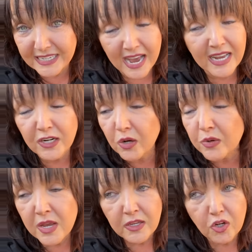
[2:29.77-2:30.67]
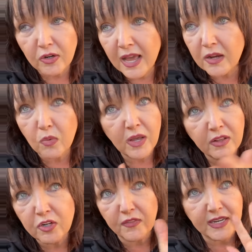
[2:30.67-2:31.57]
Now, I know you're like,
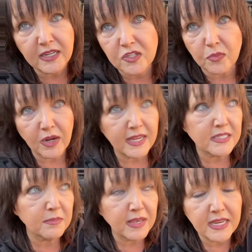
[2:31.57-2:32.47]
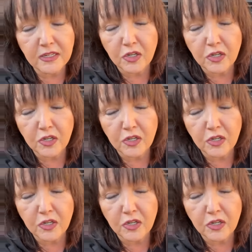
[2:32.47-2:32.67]
well, you know, that doesn't relate to me.